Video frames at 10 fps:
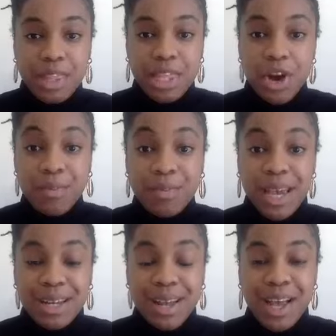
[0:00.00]
the
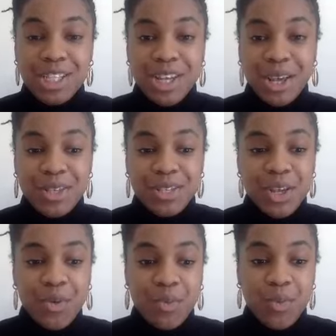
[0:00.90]
object I chose
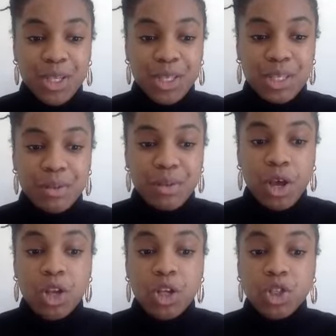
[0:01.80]
was
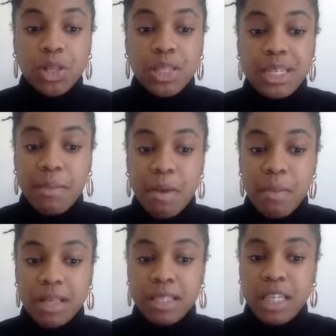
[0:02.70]
John
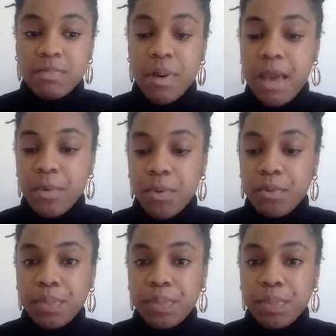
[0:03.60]
Schlapobersky's Bible.